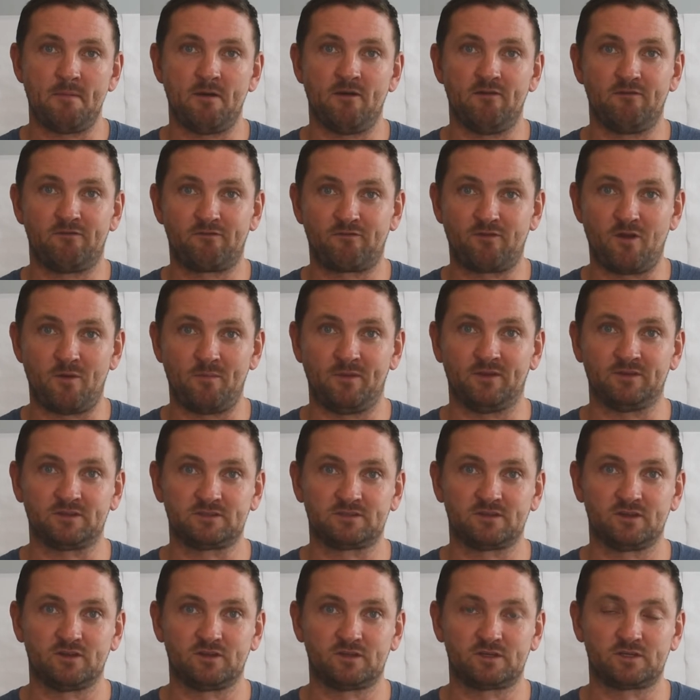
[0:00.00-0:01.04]
from
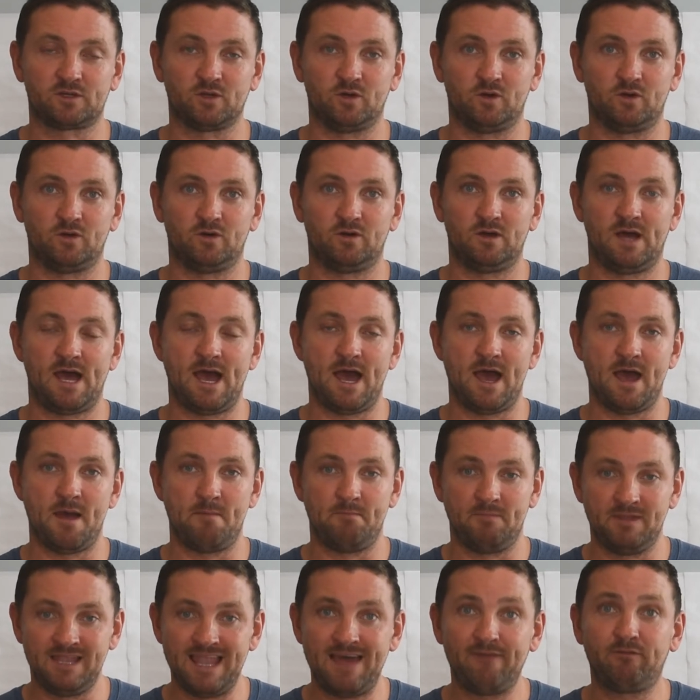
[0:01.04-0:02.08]
us. So
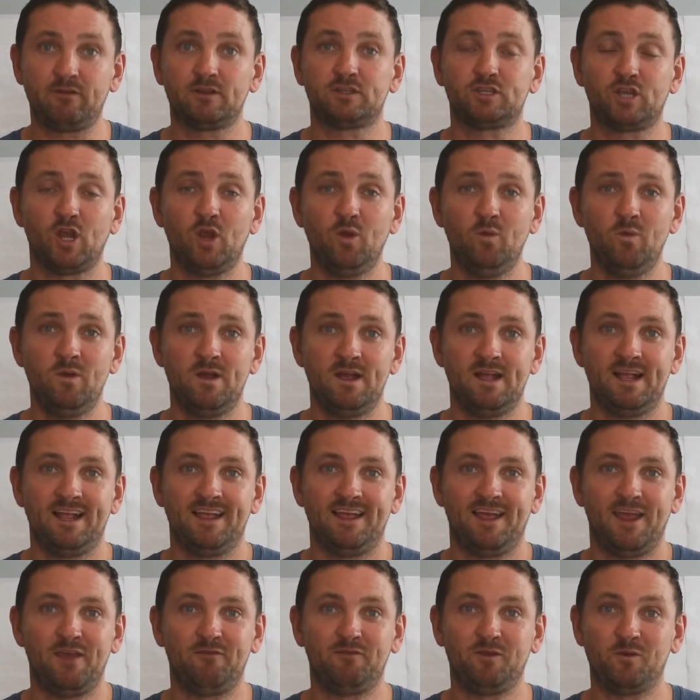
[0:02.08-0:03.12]
level 2,
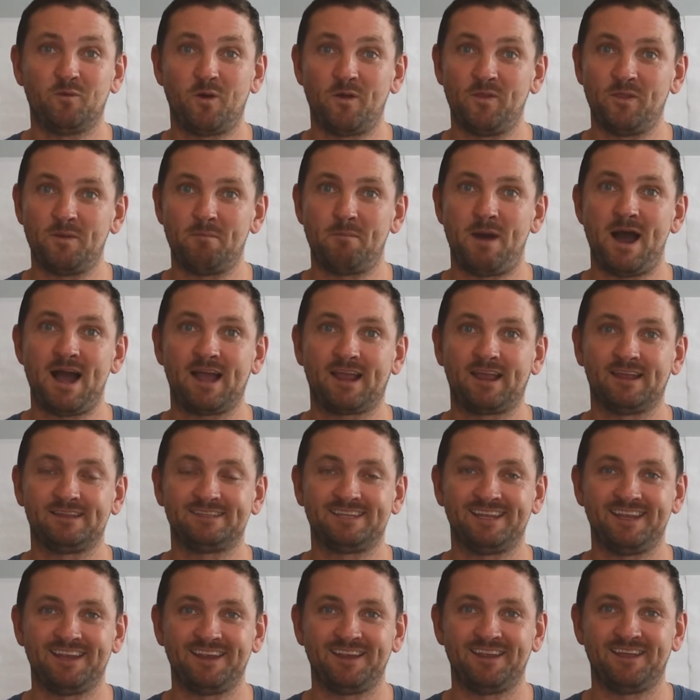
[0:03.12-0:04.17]
if you want the
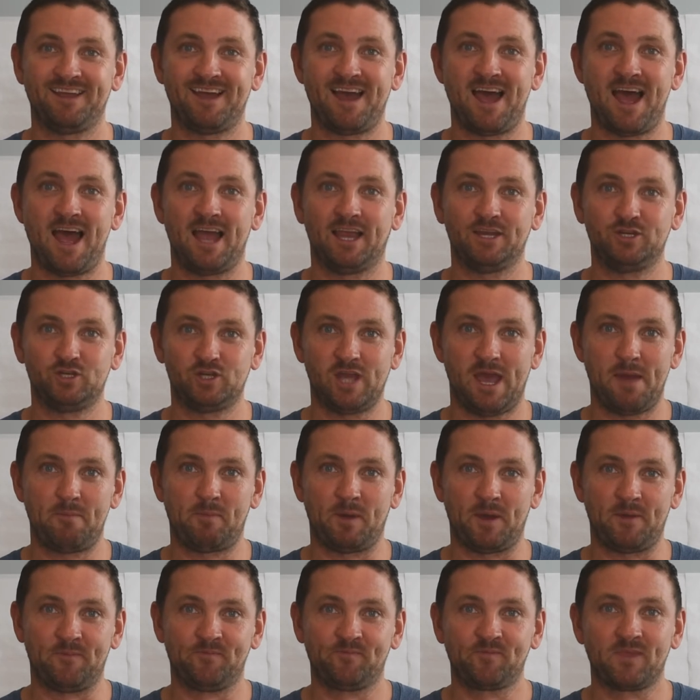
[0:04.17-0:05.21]
marketing
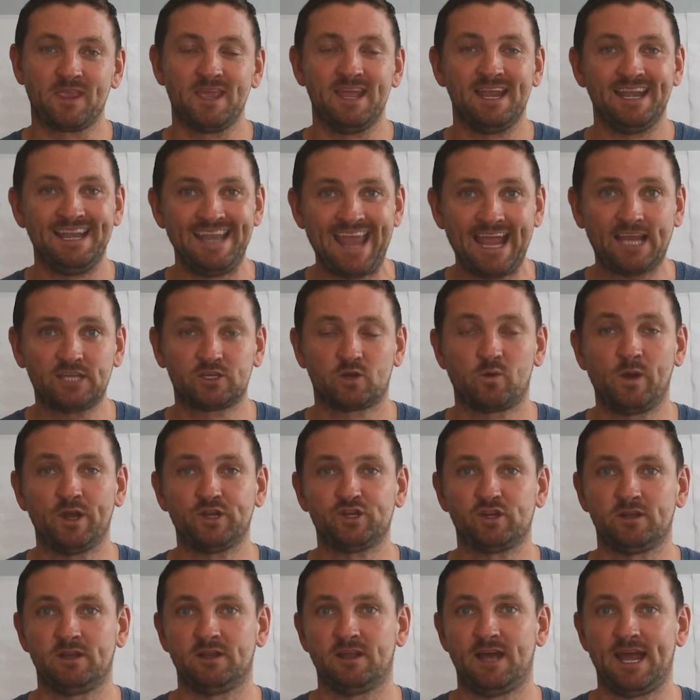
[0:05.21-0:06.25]
Sherpa. Next
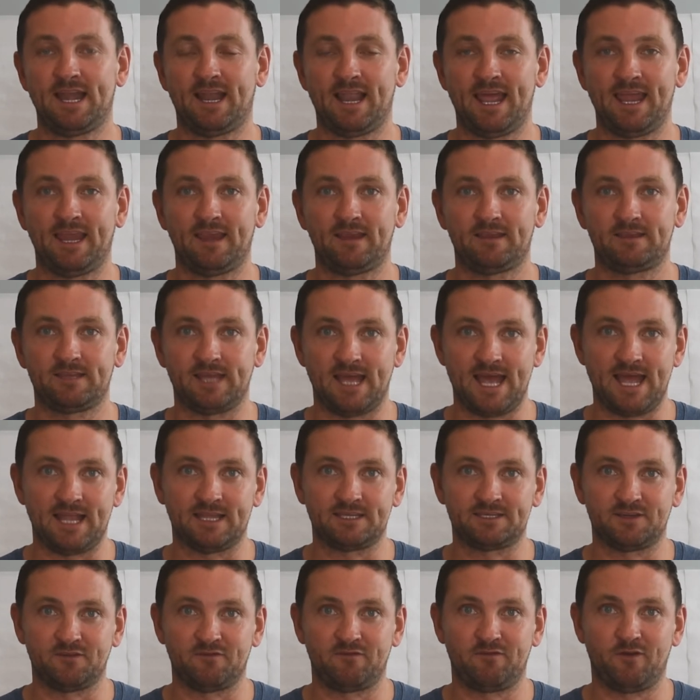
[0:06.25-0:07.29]
question I'd like to
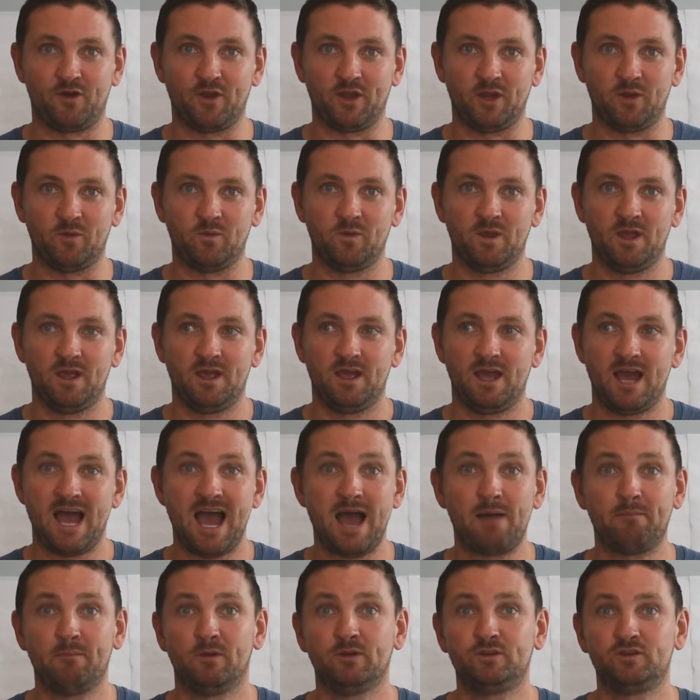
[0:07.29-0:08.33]
answer for you:
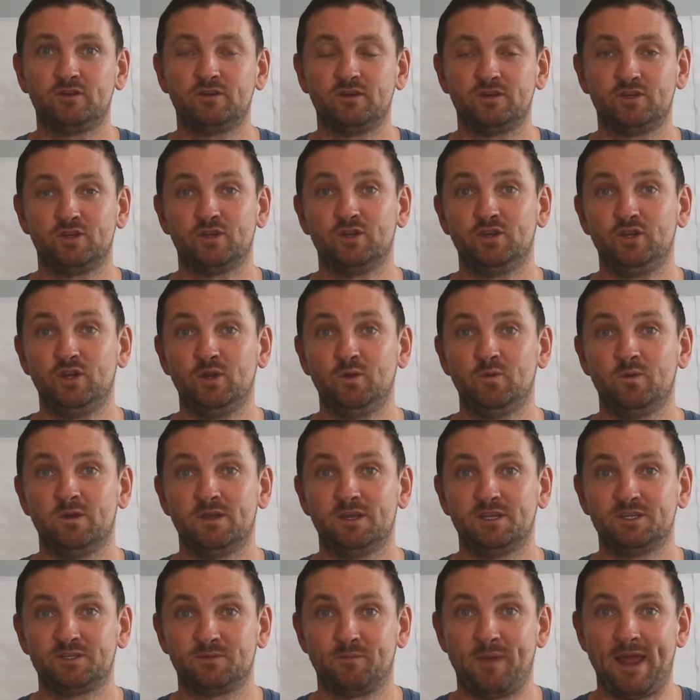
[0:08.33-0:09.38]
how much should you
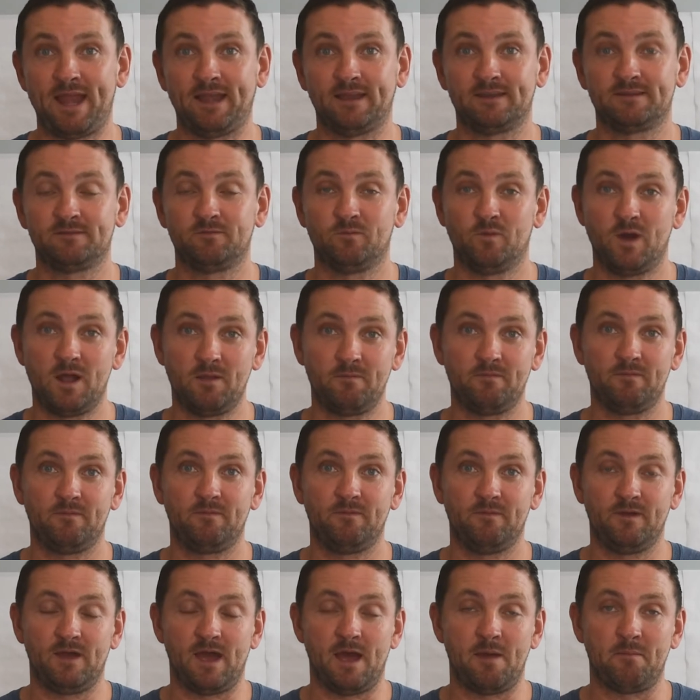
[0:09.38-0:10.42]
spend? Well,
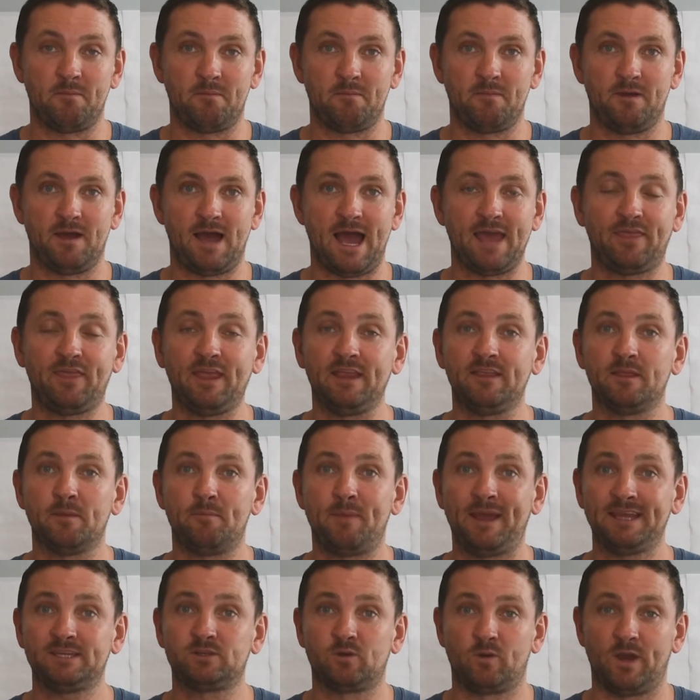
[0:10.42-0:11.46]
I think the
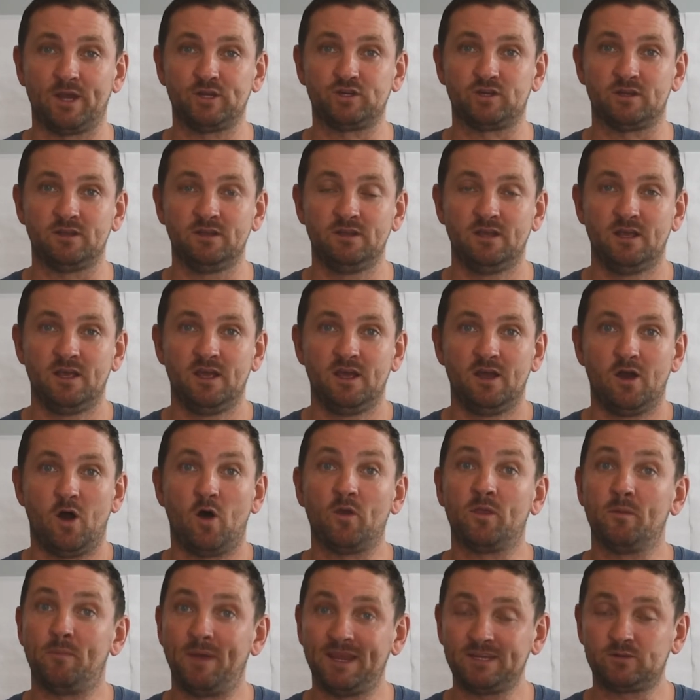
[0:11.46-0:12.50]
best question, or
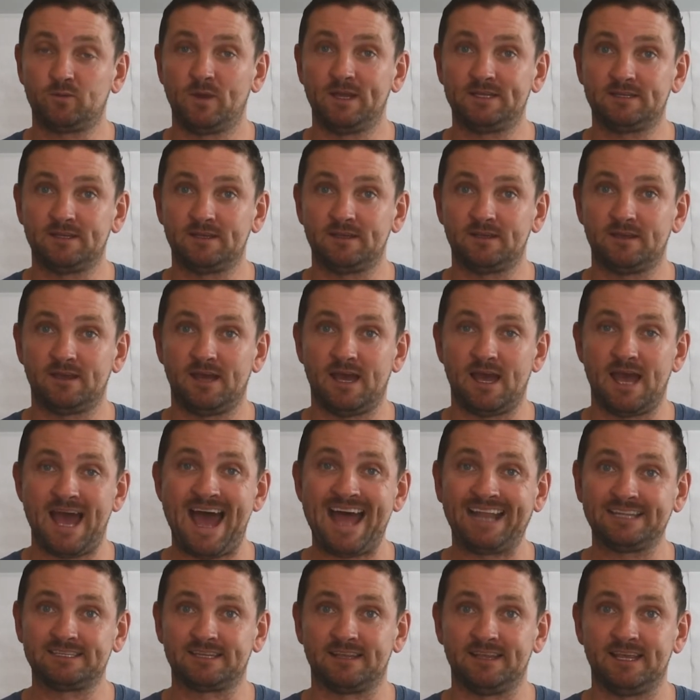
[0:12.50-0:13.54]
the best way to
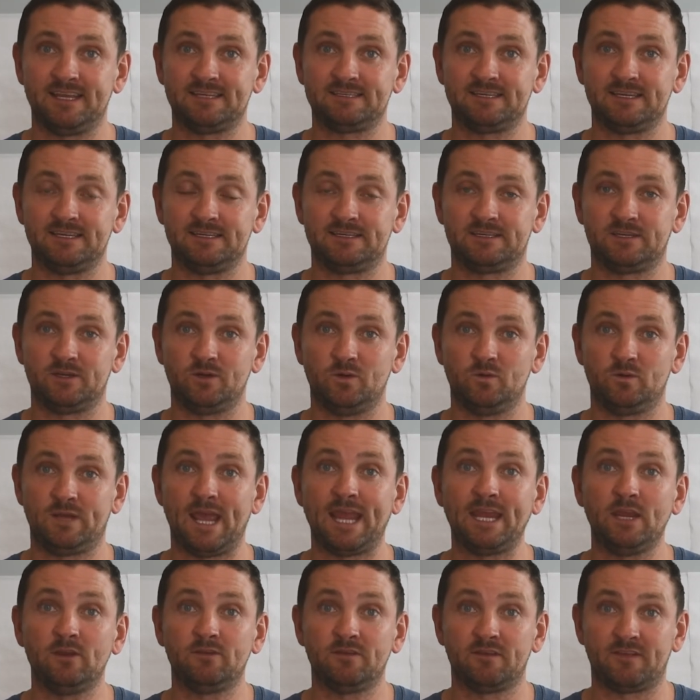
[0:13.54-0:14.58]
answer this, is to
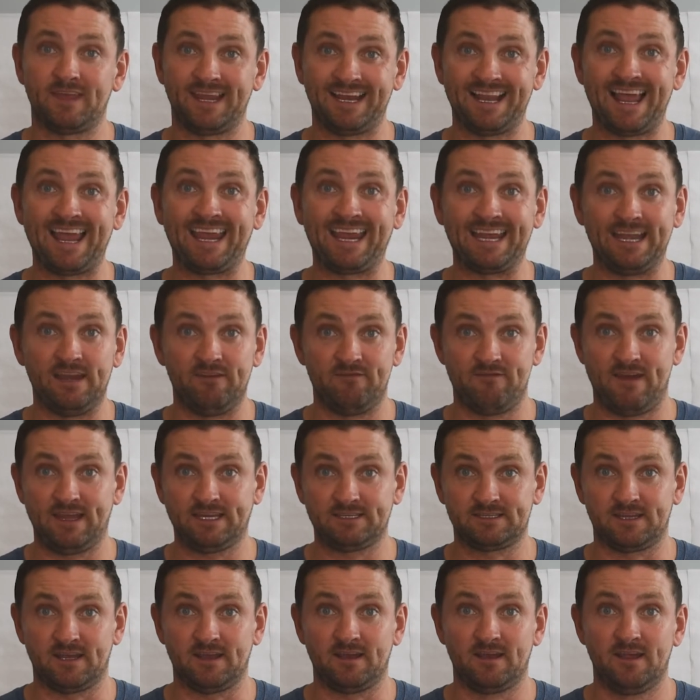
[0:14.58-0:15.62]
get you to think like an
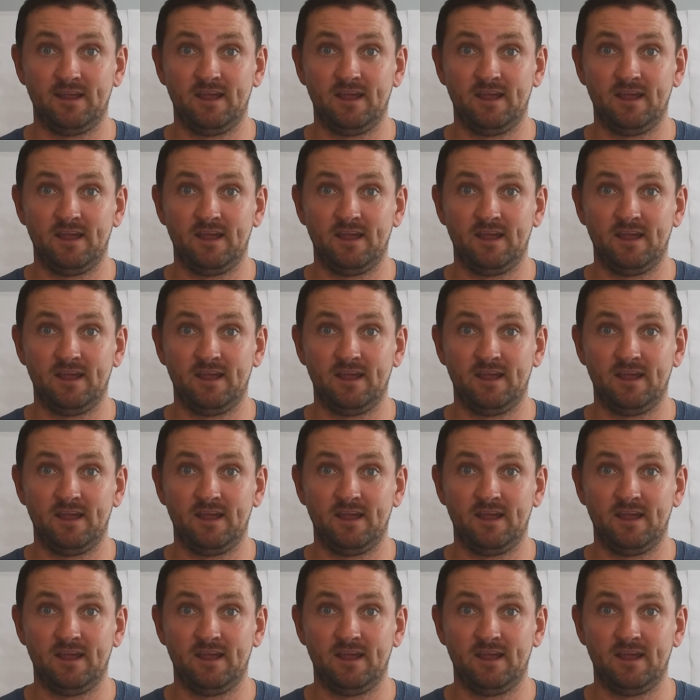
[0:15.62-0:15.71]
investor.